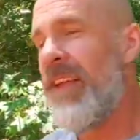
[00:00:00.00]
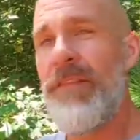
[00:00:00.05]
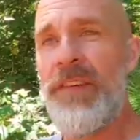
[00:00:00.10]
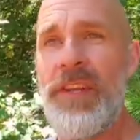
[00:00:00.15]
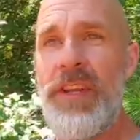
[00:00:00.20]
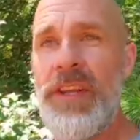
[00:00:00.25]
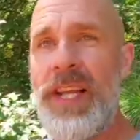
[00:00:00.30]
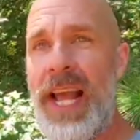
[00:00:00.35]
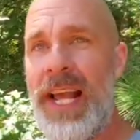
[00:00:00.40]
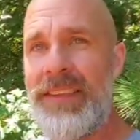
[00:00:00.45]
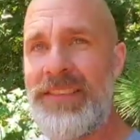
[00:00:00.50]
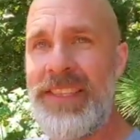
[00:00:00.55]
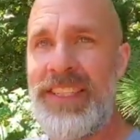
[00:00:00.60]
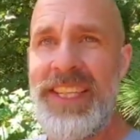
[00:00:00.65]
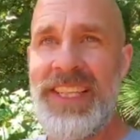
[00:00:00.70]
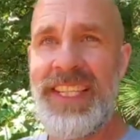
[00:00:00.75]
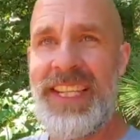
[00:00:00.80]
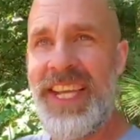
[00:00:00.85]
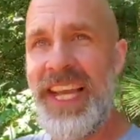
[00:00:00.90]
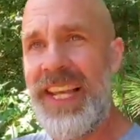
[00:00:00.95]
for you guys that
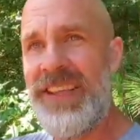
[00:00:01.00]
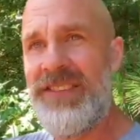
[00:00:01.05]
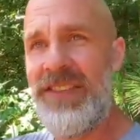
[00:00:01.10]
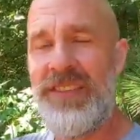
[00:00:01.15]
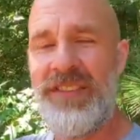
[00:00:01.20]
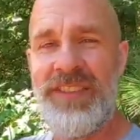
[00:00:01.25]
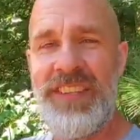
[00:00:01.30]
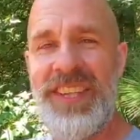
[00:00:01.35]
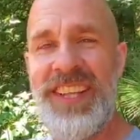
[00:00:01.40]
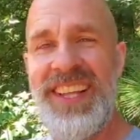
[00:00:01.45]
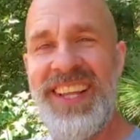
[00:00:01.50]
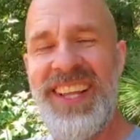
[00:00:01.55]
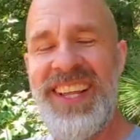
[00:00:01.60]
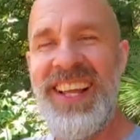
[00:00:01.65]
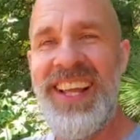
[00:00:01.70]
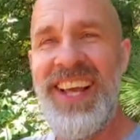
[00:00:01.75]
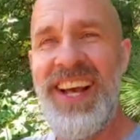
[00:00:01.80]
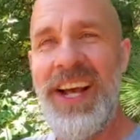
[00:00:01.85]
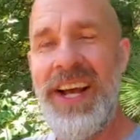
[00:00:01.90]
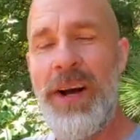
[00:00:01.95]
didn't catch us
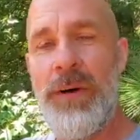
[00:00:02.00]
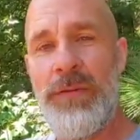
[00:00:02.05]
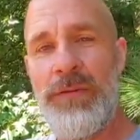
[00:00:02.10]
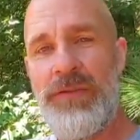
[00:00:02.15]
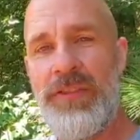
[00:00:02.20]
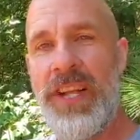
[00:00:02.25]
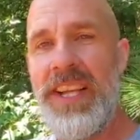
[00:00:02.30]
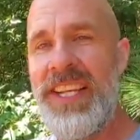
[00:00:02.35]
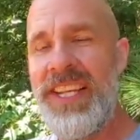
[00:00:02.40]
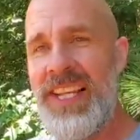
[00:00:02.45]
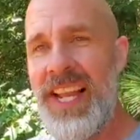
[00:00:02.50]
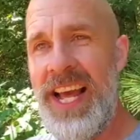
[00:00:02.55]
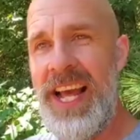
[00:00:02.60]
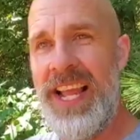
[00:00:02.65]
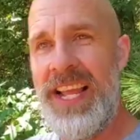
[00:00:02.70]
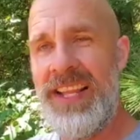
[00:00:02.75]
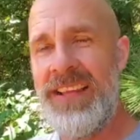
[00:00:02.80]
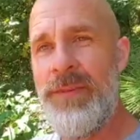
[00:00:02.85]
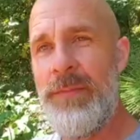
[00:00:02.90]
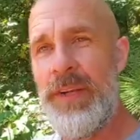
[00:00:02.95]
uh, on Sunday
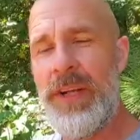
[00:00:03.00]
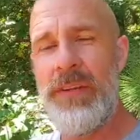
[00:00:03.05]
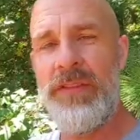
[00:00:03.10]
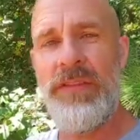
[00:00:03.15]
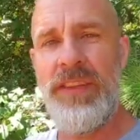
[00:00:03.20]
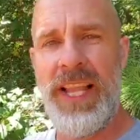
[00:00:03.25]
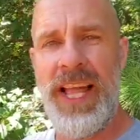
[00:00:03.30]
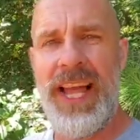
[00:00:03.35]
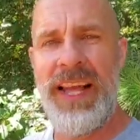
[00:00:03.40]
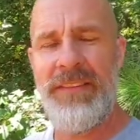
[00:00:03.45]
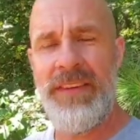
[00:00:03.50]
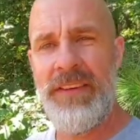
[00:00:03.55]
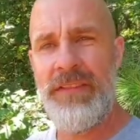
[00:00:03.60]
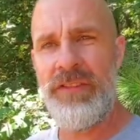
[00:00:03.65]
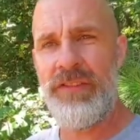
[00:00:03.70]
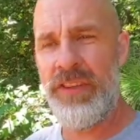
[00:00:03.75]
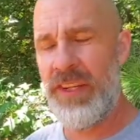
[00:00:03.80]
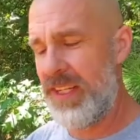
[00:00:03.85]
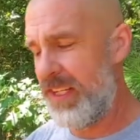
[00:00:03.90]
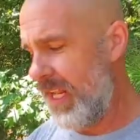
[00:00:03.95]
night, we go live
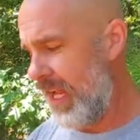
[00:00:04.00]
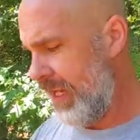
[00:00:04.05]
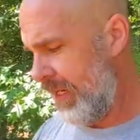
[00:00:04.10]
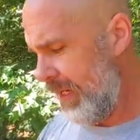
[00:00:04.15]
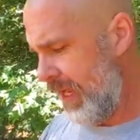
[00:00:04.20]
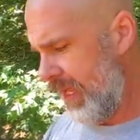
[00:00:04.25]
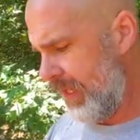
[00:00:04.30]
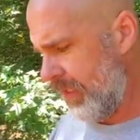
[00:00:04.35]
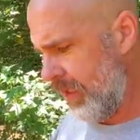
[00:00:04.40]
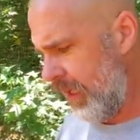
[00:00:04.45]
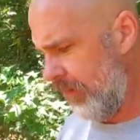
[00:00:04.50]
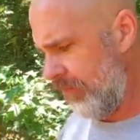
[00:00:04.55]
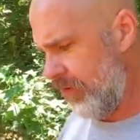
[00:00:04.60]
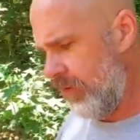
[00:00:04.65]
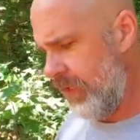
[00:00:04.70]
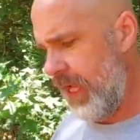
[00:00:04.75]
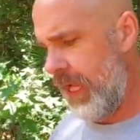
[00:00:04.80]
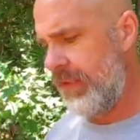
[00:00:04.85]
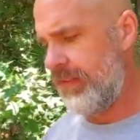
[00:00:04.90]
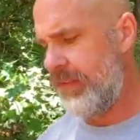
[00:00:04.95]
every Sunday night at 9 o'clock. For
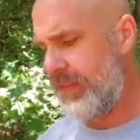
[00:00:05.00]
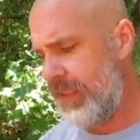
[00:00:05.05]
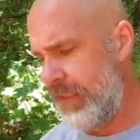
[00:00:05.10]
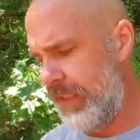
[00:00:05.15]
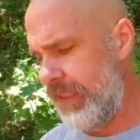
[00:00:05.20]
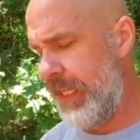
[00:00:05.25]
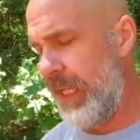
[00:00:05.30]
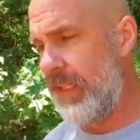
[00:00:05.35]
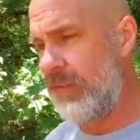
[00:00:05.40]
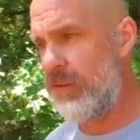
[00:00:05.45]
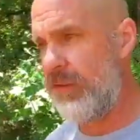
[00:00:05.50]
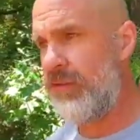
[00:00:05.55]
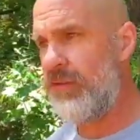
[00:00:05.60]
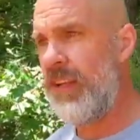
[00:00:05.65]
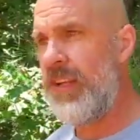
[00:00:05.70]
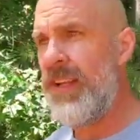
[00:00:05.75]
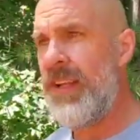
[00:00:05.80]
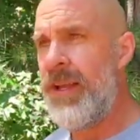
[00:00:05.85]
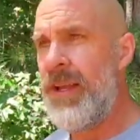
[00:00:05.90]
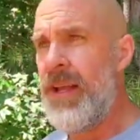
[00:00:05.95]
you guys that didn't catch
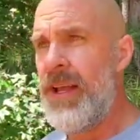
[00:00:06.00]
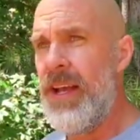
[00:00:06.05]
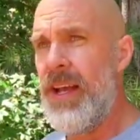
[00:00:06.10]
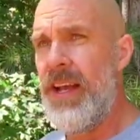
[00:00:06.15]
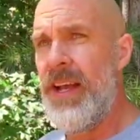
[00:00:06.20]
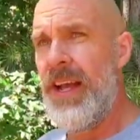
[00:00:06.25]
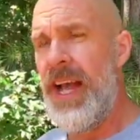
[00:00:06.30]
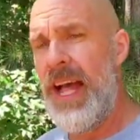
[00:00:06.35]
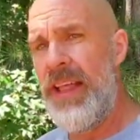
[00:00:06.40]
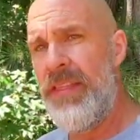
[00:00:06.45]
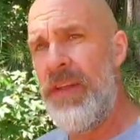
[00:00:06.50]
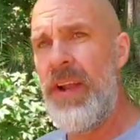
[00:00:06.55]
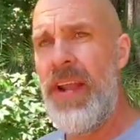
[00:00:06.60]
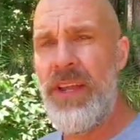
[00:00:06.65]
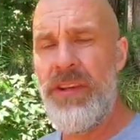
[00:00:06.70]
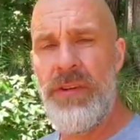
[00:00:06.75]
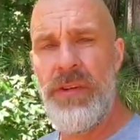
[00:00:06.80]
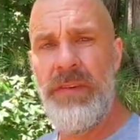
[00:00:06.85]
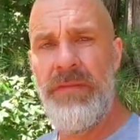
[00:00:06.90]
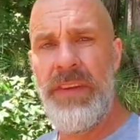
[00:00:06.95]
us, uh, I thought
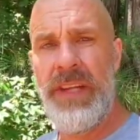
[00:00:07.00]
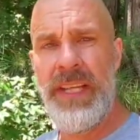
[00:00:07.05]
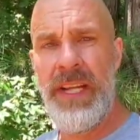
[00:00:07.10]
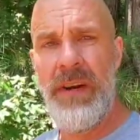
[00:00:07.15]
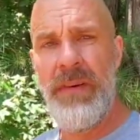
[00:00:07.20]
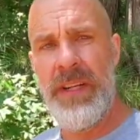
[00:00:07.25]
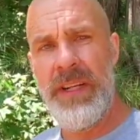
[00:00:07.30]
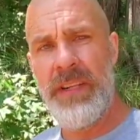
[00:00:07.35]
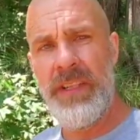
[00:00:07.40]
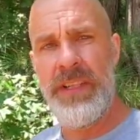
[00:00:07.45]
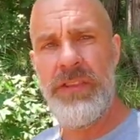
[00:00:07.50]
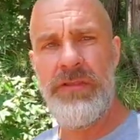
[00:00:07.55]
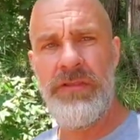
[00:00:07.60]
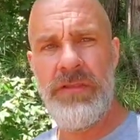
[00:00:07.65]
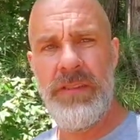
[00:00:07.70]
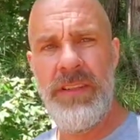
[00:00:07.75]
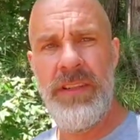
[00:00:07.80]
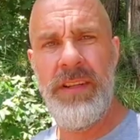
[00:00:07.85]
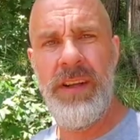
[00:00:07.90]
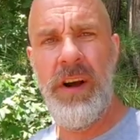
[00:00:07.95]
I'd do a video
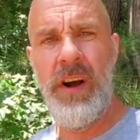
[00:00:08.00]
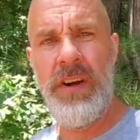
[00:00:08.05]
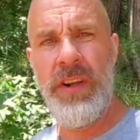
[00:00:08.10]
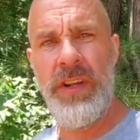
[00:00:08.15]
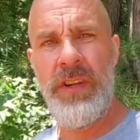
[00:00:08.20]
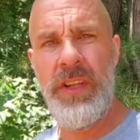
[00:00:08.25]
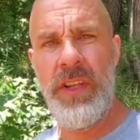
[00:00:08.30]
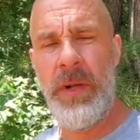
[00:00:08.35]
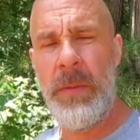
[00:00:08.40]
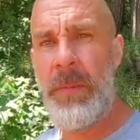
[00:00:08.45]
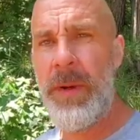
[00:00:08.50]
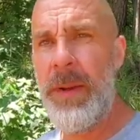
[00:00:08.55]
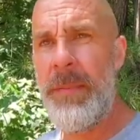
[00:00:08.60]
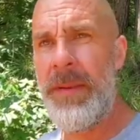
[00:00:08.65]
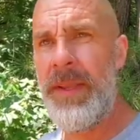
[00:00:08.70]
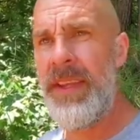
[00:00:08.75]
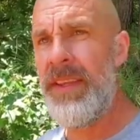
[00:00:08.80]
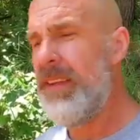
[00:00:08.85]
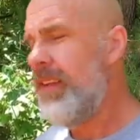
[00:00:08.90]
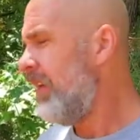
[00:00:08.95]
introducing our new little
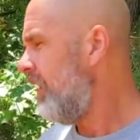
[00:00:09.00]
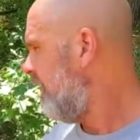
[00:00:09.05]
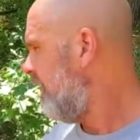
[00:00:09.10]
puppy.